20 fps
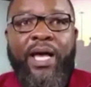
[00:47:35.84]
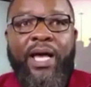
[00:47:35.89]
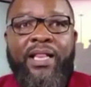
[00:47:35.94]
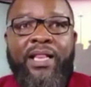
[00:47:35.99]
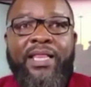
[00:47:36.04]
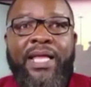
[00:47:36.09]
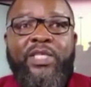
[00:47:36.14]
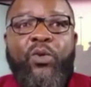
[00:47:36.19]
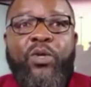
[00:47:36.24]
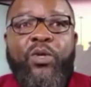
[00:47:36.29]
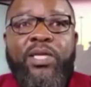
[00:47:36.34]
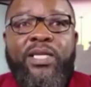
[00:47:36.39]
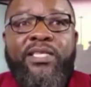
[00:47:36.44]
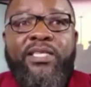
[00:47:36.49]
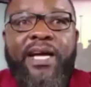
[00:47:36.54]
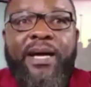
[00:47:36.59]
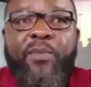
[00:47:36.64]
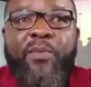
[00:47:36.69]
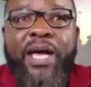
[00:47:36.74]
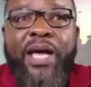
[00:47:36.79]
Well, that's all
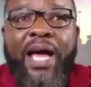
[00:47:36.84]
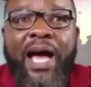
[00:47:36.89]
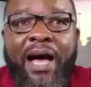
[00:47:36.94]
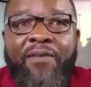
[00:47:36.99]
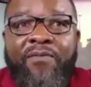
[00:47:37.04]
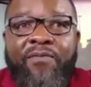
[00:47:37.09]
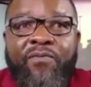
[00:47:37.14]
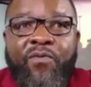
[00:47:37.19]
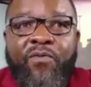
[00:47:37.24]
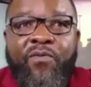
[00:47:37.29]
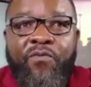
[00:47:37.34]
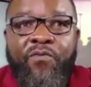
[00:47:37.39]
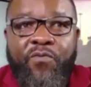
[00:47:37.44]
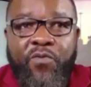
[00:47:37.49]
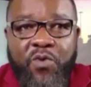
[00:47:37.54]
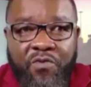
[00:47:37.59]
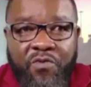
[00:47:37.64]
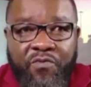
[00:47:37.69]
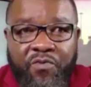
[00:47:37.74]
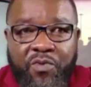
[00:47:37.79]
the time we have for
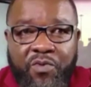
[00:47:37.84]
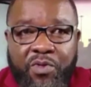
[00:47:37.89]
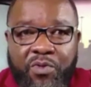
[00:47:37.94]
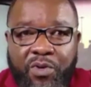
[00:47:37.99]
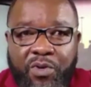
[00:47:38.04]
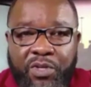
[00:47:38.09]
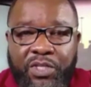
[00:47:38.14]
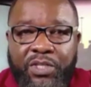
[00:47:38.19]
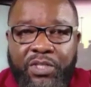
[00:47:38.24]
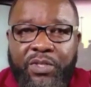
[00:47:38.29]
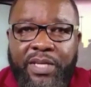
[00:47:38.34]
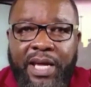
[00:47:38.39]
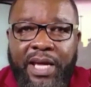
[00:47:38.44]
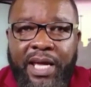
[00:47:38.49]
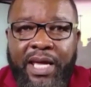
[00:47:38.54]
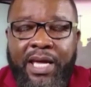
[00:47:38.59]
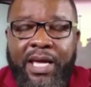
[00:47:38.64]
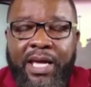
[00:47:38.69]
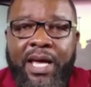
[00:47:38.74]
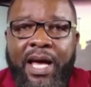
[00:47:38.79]
Food for Thought
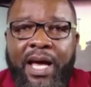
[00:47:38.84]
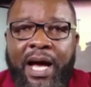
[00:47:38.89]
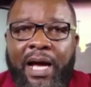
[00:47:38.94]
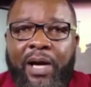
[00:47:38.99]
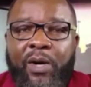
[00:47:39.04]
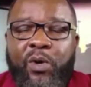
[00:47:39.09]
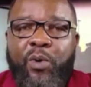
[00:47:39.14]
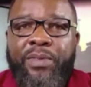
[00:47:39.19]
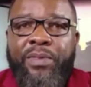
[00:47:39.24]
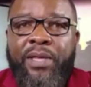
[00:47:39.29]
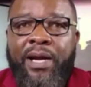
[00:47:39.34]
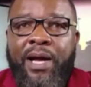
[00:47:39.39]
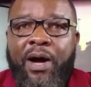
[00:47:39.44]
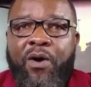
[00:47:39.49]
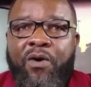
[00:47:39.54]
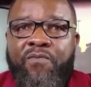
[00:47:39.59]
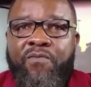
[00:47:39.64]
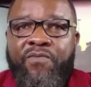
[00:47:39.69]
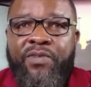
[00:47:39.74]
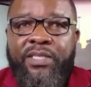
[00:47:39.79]
today. I hope that
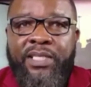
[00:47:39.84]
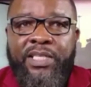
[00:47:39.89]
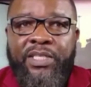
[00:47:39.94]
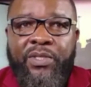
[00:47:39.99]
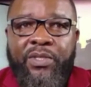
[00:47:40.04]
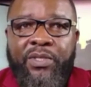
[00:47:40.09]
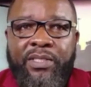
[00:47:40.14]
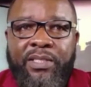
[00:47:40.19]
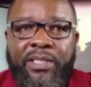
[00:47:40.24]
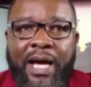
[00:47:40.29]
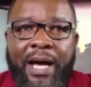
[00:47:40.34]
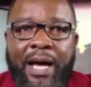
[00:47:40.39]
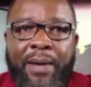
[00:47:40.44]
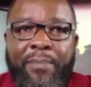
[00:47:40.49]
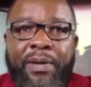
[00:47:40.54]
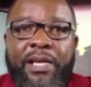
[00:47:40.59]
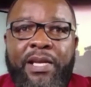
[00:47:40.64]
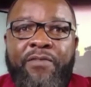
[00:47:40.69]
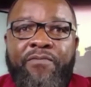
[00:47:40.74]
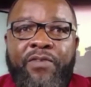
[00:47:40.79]
our conversations
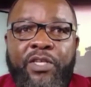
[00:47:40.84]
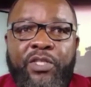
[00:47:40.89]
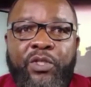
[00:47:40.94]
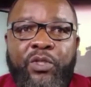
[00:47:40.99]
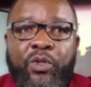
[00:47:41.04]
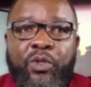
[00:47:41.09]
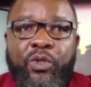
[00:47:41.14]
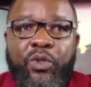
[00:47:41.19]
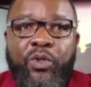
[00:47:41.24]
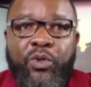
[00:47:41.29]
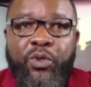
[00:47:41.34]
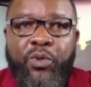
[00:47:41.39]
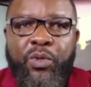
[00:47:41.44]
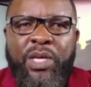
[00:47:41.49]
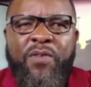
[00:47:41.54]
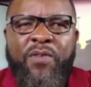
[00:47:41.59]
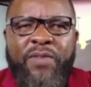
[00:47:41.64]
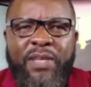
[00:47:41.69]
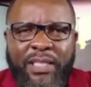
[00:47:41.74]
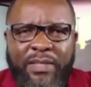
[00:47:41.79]
are beneficial to
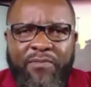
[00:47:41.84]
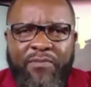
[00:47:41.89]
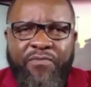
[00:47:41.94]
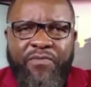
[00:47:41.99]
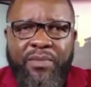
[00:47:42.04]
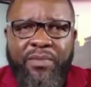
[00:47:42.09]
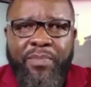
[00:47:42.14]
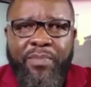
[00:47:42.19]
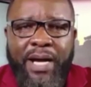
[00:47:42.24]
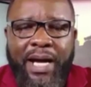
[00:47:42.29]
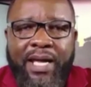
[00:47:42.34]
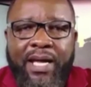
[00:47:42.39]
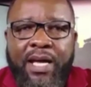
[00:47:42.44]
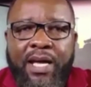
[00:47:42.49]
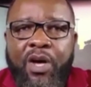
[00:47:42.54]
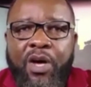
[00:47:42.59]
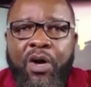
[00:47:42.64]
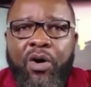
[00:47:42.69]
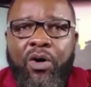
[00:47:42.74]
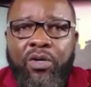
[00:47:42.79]
you. Give us some
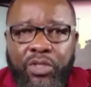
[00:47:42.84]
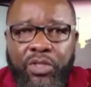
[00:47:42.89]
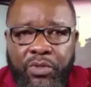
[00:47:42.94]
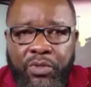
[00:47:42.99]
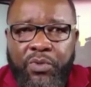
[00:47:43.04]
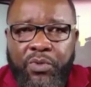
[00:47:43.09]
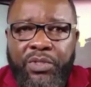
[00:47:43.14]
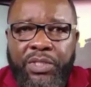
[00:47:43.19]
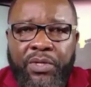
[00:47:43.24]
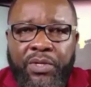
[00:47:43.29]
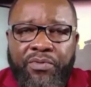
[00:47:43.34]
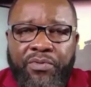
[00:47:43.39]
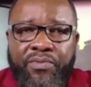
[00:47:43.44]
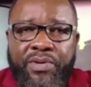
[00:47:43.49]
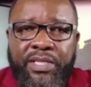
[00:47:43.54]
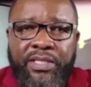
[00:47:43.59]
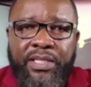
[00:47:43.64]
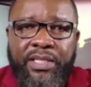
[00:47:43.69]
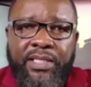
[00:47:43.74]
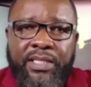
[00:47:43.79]
feedback on
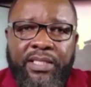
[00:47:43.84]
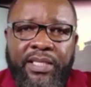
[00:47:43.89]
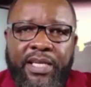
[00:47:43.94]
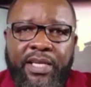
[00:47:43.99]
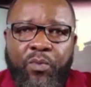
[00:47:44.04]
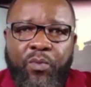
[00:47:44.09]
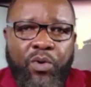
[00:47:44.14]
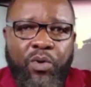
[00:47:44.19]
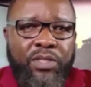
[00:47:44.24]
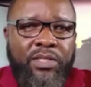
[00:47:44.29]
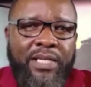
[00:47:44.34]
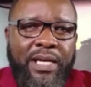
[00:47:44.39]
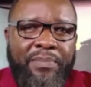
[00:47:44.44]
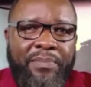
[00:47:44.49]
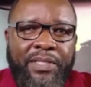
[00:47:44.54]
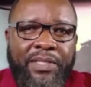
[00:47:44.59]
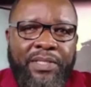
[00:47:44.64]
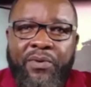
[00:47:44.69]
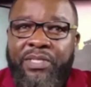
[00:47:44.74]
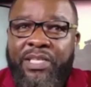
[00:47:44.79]
20316,
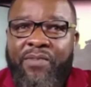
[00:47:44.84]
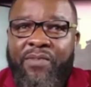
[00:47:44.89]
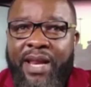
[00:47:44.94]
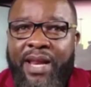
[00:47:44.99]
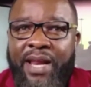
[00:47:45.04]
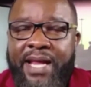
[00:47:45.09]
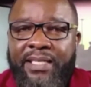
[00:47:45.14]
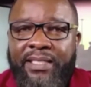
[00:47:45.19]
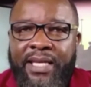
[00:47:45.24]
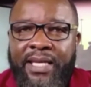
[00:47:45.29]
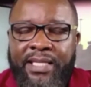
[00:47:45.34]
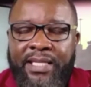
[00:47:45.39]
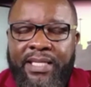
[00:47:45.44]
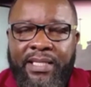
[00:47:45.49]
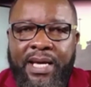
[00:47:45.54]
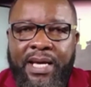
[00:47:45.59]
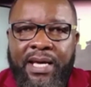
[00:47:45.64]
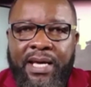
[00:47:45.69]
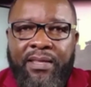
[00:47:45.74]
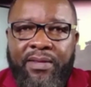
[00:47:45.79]
WhatsApp
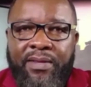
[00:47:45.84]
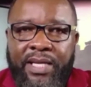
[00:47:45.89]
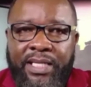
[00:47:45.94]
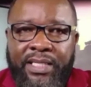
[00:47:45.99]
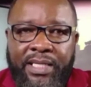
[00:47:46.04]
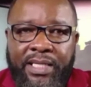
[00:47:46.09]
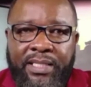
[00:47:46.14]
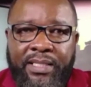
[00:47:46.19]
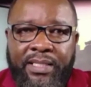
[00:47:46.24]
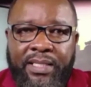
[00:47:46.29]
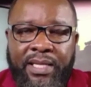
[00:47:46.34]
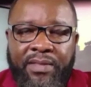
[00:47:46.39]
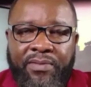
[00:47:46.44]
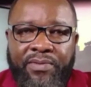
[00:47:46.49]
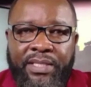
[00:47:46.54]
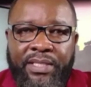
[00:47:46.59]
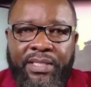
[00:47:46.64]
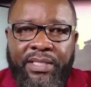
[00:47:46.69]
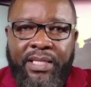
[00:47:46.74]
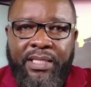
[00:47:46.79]
0786
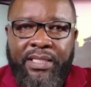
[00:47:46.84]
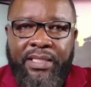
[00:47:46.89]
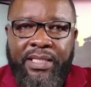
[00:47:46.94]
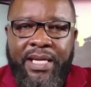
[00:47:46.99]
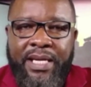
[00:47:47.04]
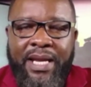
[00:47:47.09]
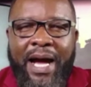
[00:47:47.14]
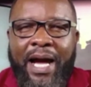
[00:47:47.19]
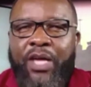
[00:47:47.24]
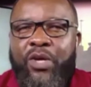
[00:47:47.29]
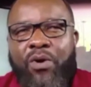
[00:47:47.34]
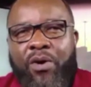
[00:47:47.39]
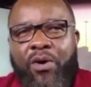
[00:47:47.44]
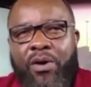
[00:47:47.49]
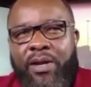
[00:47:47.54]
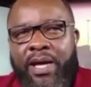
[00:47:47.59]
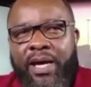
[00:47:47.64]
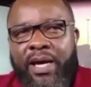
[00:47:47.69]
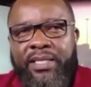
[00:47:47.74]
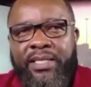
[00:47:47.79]
316 316. Are you
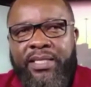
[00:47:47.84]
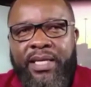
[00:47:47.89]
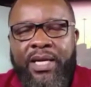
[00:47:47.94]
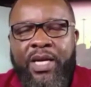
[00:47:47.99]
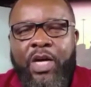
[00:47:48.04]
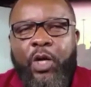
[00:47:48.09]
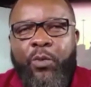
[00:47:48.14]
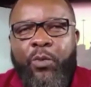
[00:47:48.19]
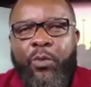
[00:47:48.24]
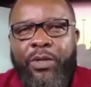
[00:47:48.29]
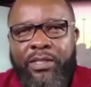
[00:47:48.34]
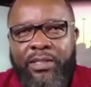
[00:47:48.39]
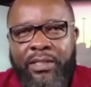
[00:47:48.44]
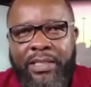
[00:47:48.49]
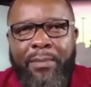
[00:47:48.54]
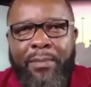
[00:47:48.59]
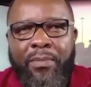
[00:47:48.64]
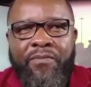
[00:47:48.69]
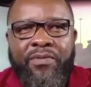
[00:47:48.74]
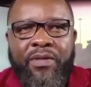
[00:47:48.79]
connecting with
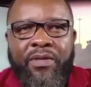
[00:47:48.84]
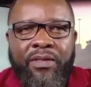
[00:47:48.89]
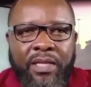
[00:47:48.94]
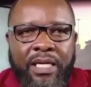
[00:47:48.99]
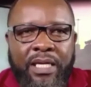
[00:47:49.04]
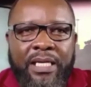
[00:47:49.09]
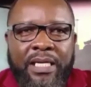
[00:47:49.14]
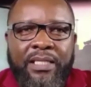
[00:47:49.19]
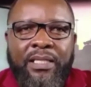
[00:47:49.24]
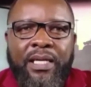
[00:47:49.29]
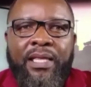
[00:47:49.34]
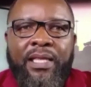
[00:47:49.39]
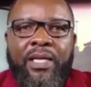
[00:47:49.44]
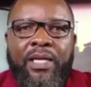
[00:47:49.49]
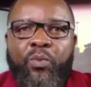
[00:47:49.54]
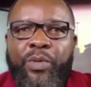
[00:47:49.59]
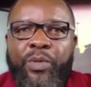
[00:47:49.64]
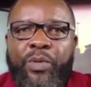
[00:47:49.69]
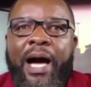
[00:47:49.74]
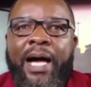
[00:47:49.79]
some of the things
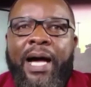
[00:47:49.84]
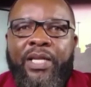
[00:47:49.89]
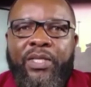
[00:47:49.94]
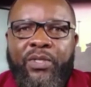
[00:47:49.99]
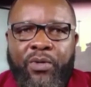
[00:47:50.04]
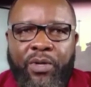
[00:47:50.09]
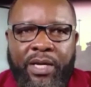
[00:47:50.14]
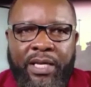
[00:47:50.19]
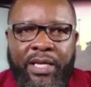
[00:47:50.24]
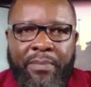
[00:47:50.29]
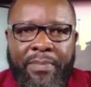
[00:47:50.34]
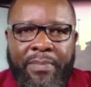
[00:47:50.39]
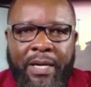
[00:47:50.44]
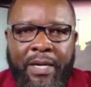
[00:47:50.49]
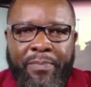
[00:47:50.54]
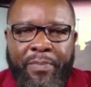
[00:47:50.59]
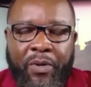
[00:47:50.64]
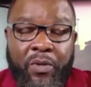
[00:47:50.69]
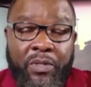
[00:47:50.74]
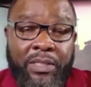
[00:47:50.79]
that we are talking
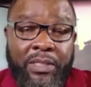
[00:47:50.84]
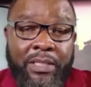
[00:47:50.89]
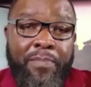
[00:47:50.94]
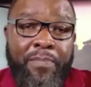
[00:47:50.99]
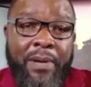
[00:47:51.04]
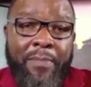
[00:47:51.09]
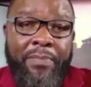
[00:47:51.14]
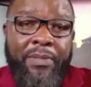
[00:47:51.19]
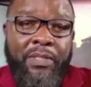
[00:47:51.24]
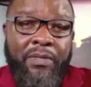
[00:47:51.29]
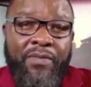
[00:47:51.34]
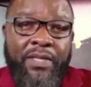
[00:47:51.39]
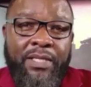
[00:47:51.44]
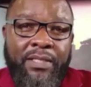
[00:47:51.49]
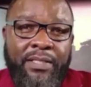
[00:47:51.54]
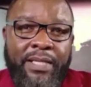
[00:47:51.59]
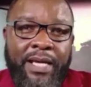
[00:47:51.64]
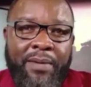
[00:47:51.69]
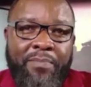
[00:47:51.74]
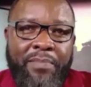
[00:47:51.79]
about? Because the purpose of
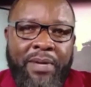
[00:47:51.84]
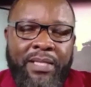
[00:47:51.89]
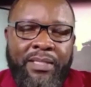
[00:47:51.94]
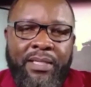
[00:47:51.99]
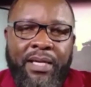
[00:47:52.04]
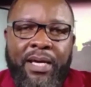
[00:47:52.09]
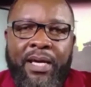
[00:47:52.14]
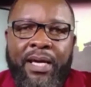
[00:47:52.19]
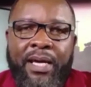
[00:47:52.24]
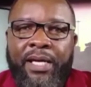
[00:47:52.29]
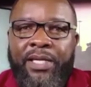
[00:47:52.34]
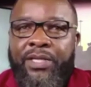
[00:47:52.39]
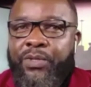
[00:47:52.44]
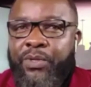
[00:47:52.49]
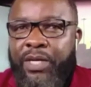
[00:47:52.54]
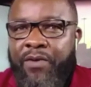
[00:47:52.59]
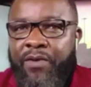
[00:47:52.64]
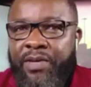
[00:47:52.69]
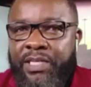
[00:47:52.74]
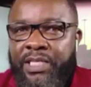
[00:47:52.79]
this segment is
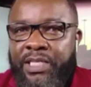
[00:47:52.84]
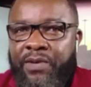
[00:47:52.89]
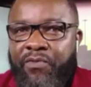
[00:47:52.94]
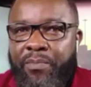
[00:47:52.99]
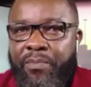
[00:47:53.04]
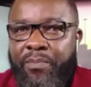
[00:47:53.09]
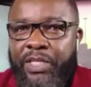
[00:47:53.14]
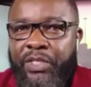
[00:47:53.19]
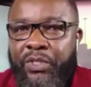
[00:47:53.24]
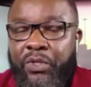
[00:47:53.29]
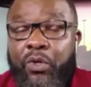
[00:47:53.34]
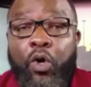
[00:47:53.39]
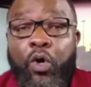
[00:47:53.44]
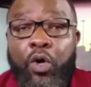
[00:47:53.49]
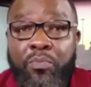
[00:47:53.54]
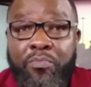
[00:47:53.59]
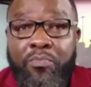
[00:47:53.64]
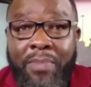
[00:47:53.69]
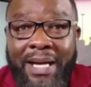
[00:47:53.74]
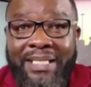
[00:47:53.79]
to give us information
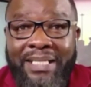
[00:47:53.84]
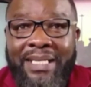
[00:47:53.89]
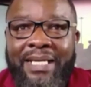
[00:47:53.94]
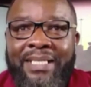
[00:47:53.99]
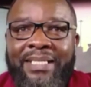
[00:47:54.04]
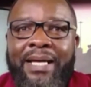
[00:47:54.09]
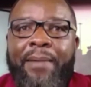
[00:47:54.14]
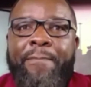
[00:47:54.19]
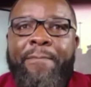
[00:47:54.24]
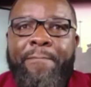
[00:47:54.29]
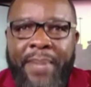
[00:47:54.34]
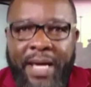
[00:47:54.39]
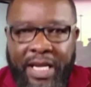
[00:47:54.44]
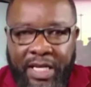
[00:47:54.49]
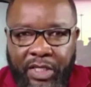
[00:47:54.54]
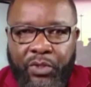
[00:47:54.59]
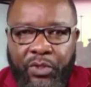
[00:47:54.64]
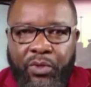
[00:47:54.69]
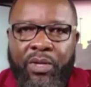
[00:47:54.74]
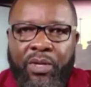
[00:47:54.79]
on matters of
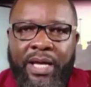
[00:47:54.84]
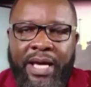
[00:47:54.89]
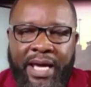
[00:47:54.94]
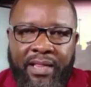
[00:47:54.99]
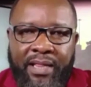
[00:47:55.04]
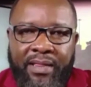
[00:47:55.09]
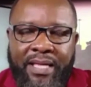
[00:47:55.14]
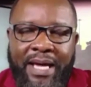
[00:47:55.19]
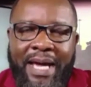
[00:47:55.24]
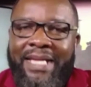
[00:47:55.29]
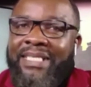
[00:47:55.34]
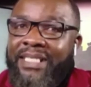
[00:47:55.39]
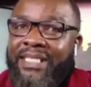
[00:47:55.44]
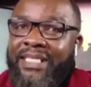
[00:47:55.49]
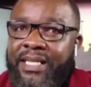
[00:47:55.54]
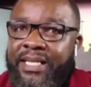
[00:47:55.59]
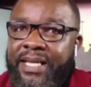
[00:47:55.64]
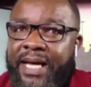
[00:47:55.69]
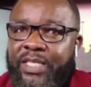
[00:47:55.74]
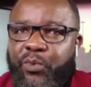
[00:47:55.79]
mental health.
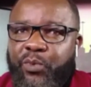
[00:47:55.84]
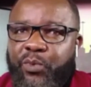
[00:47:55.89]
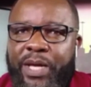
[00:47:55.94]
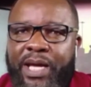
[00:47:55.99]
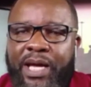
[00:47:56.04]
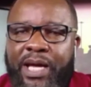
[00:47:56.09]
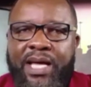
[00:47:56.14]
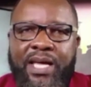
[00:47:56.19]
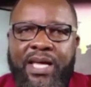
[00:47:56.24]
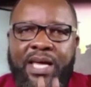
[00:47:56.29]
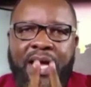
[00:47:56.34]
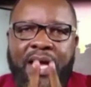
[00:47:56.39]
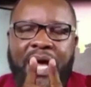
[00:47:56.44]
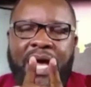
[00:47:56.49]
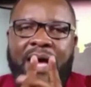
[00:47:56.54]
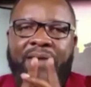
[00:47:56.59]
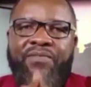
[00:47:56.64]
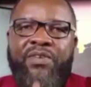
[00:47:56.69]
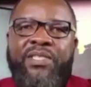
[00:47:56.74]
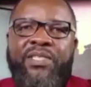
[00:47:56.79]
Until next week,
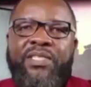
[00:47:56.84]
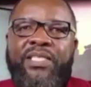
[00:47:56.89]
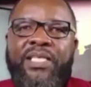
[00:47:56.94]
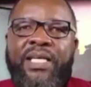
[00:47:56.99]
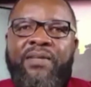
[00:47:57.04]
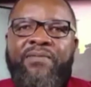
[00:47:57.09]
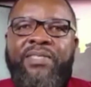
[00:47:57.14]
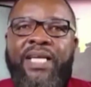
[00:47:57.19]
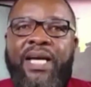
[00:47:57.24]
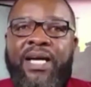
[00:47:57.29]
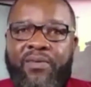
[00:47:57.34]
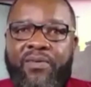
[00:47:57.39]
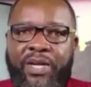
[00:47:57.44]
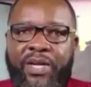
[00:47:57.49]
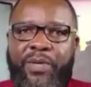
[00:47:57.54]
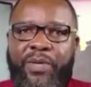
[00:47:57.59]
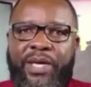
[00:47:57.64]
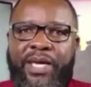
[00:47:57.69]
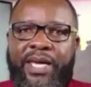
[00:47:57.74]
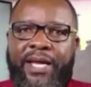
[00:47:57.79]
have yourselves a
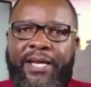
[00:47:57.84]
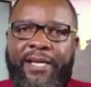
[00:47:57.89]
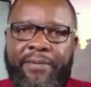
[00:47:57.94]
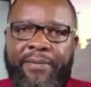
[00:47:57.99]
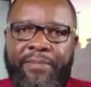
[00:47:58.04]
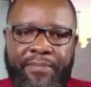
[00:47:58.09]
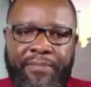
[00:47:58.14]
great weekend.